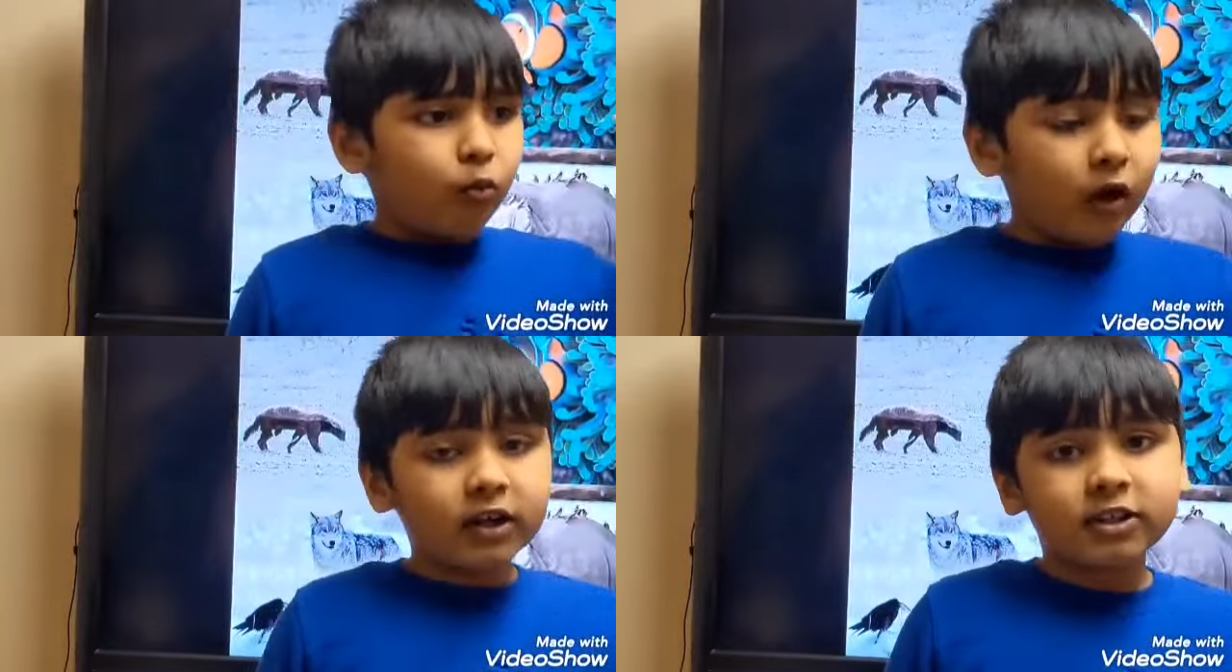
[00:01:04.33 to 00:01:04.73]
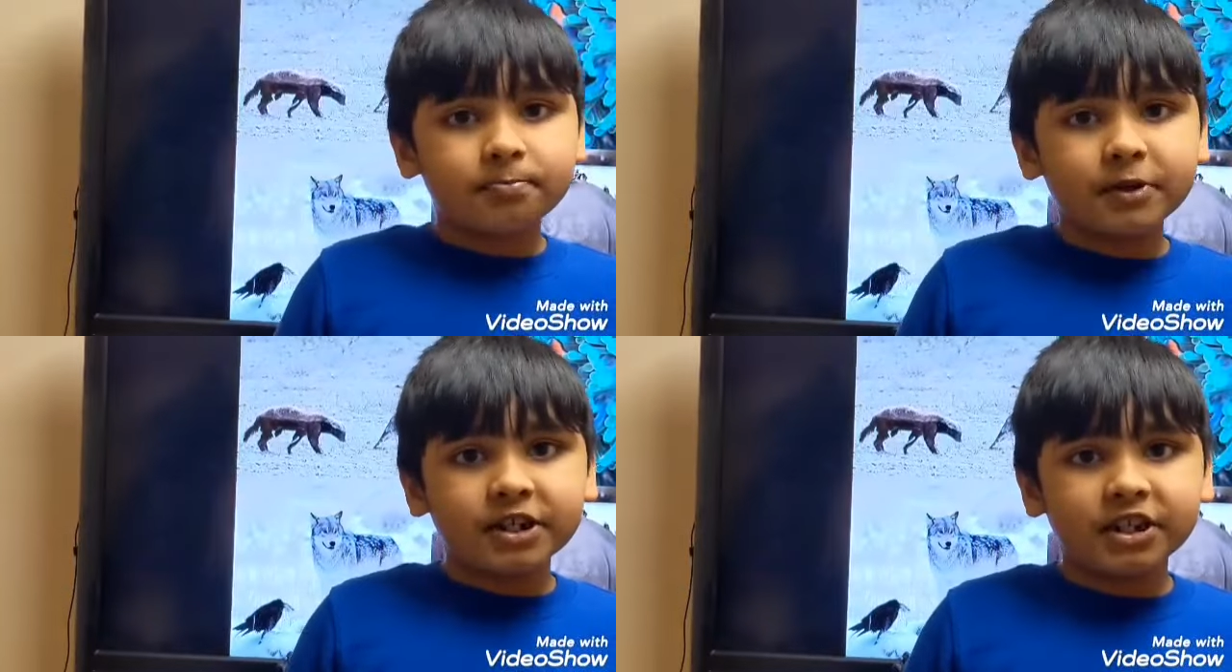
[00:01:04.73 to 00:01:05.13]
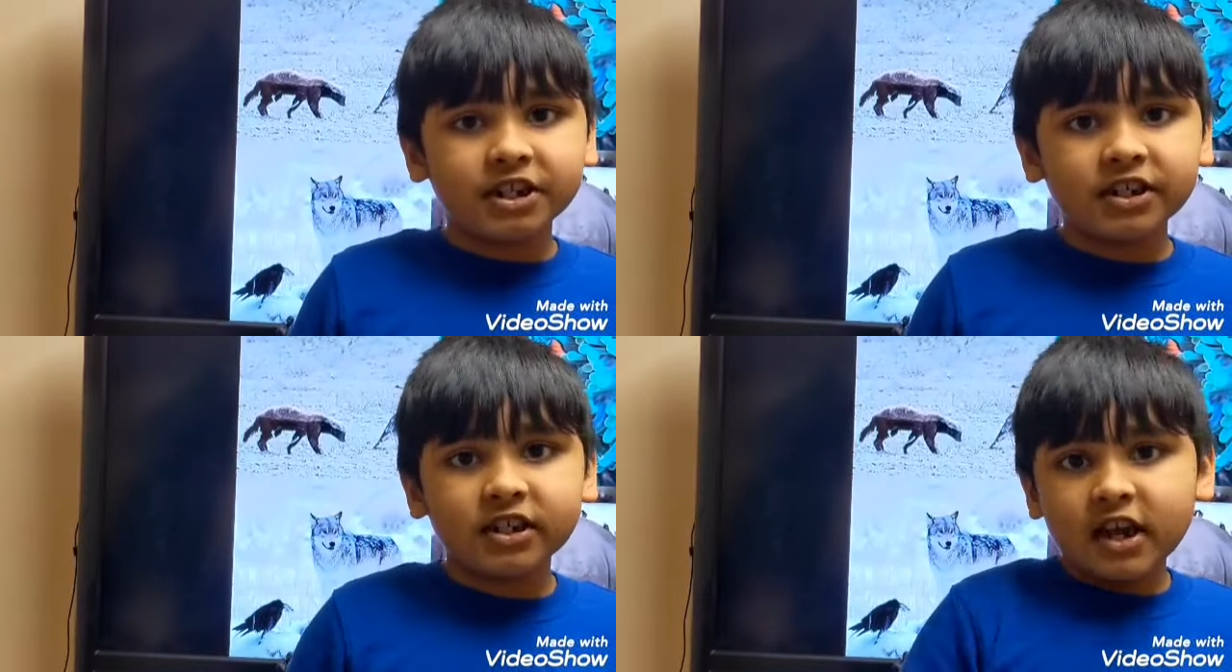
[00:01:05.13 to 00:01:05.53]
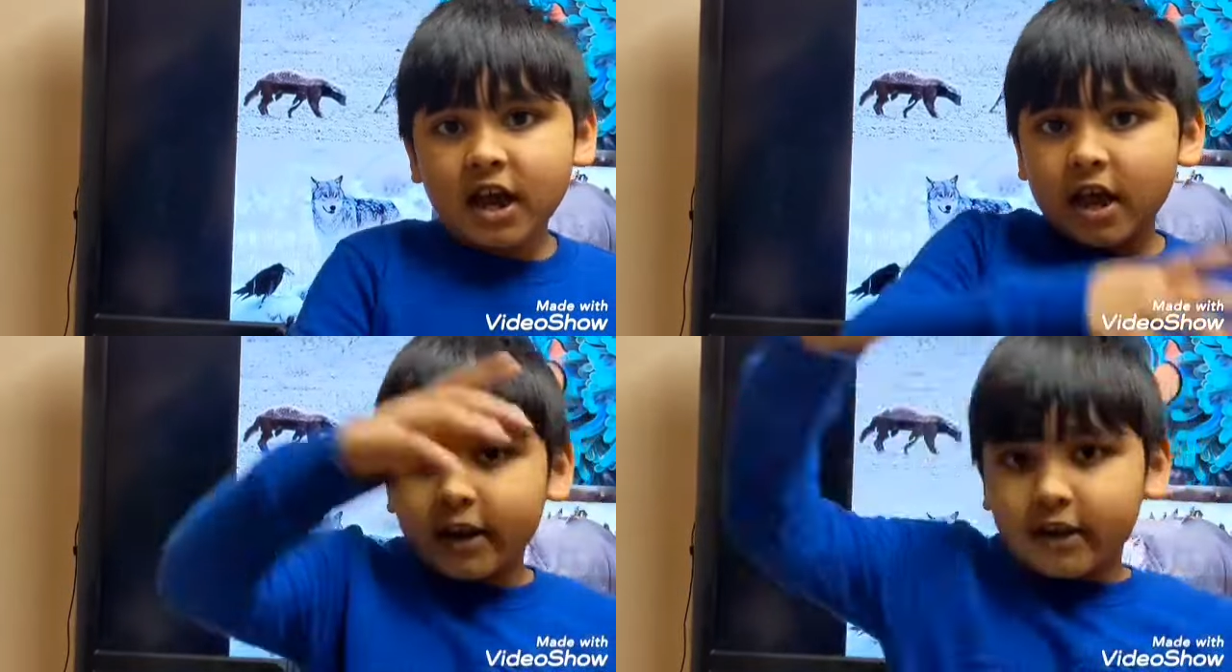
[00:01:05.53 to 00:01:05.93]
one species
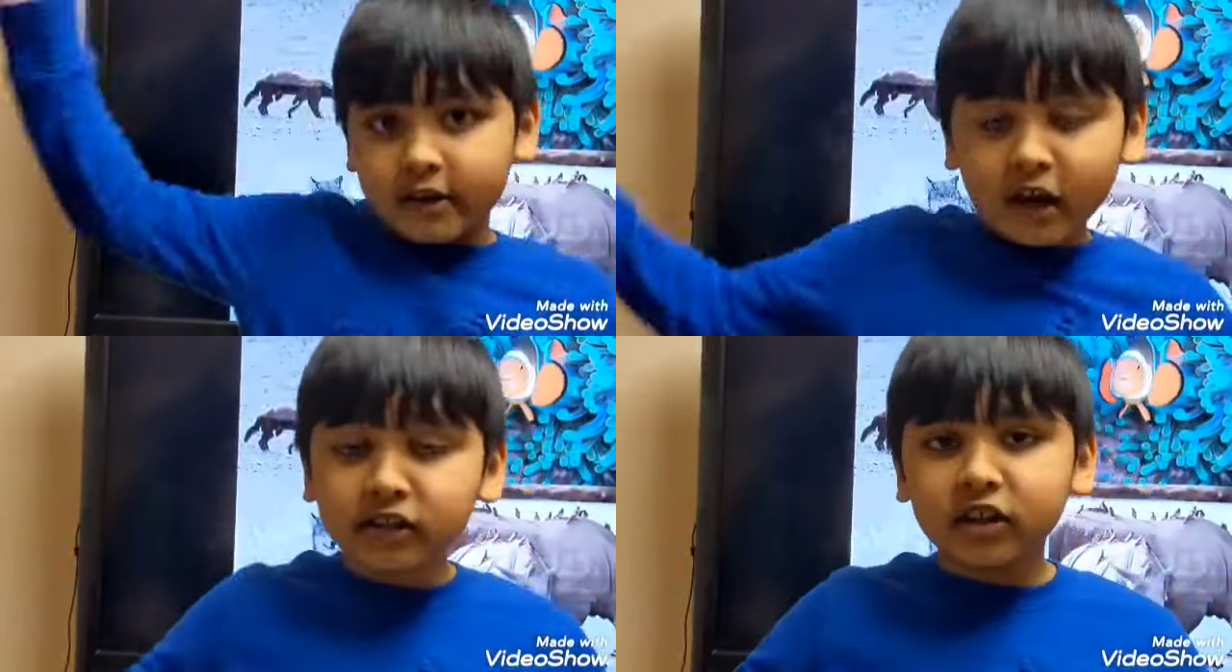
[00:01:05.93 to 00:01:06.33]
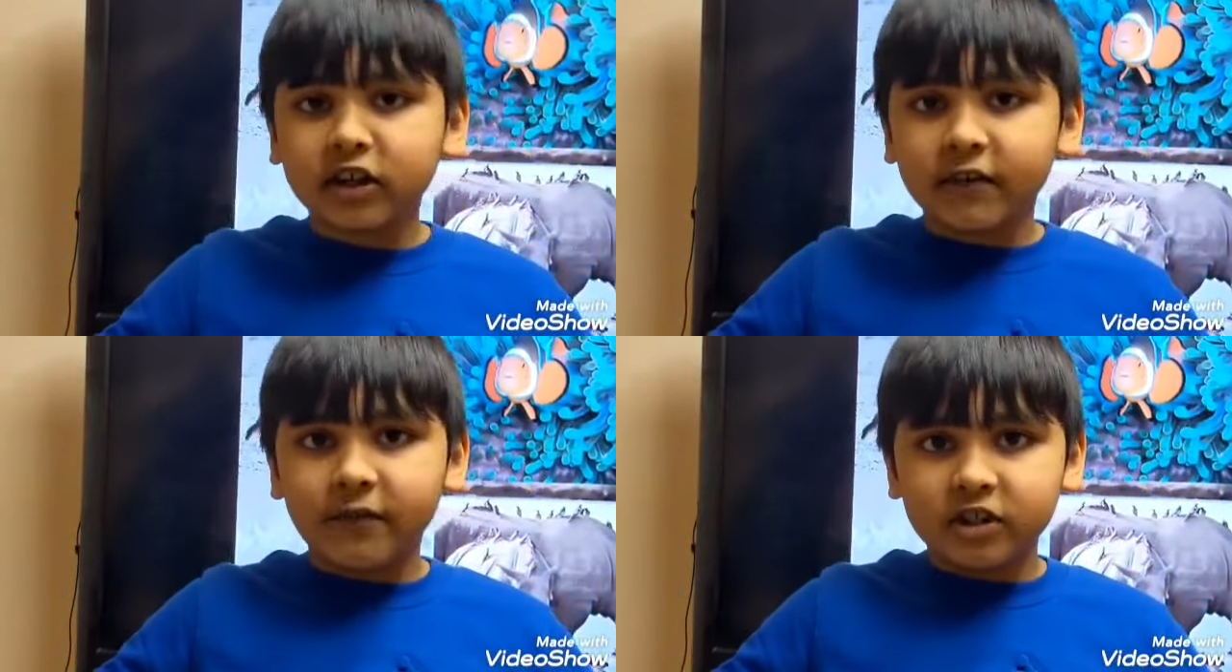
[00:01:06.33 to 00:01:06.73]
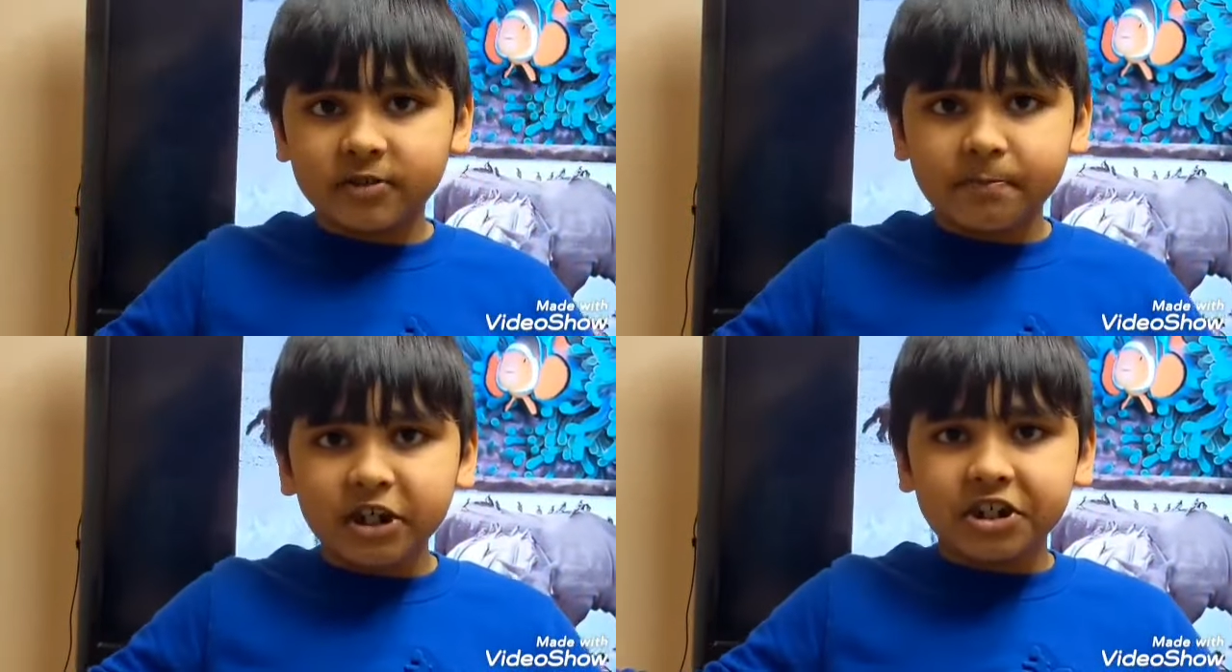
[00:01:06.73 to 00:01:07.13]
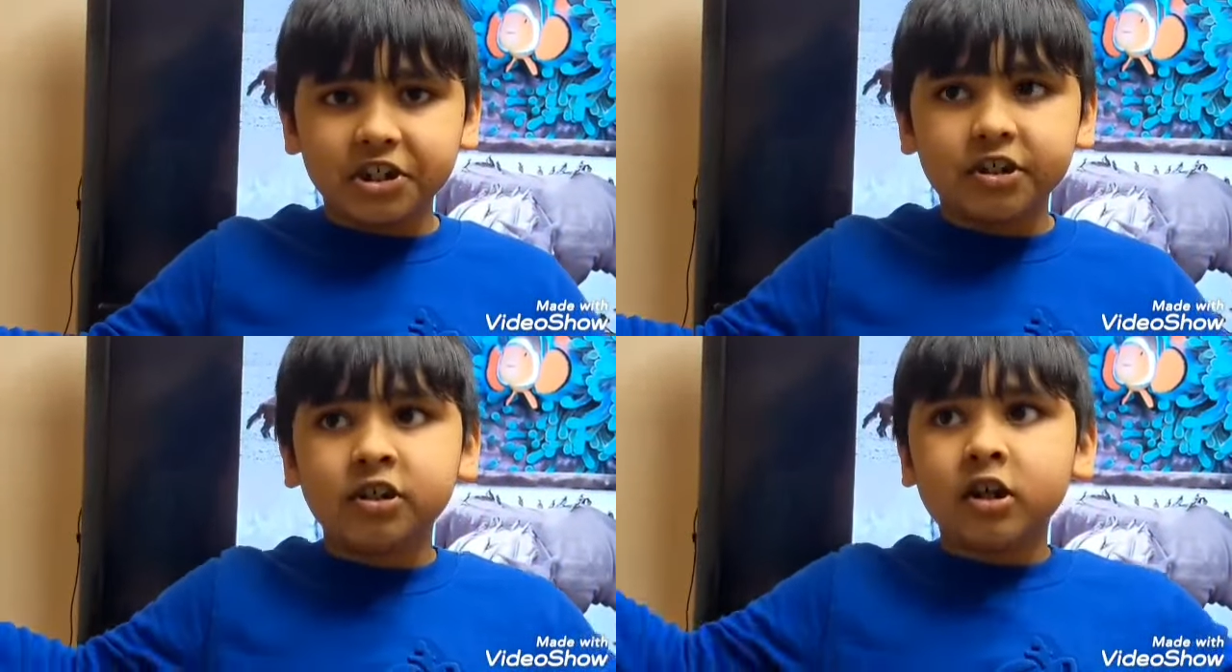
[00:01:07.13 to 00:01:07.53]
and another different
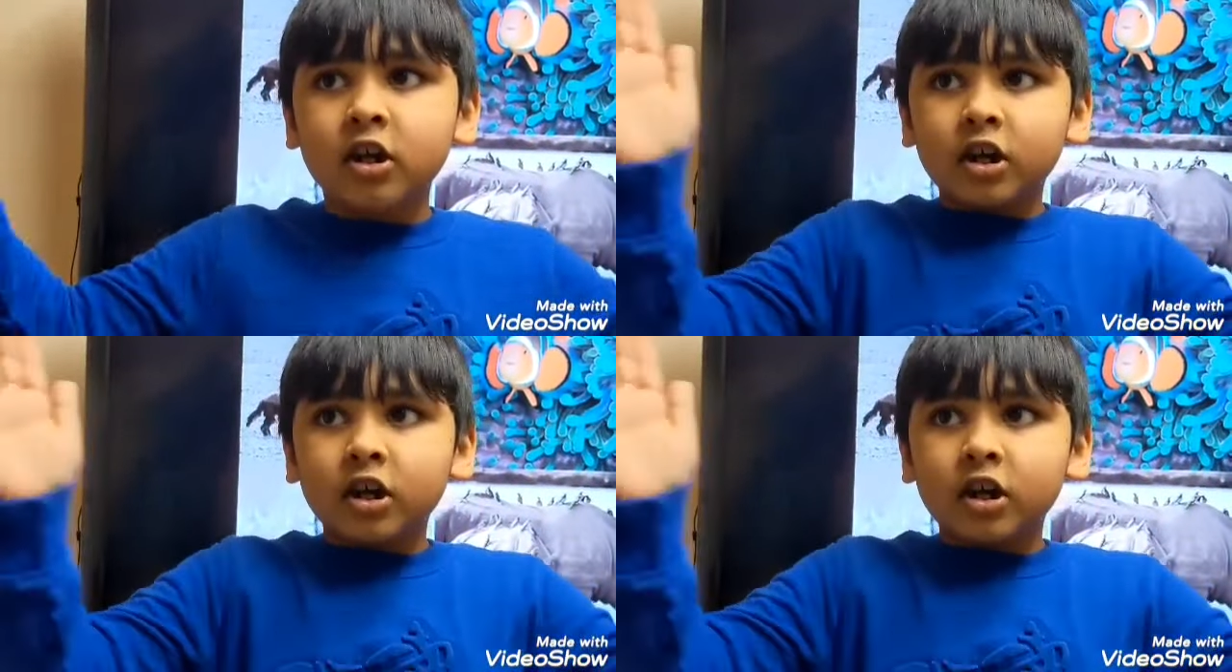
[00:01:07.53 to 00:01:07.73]
species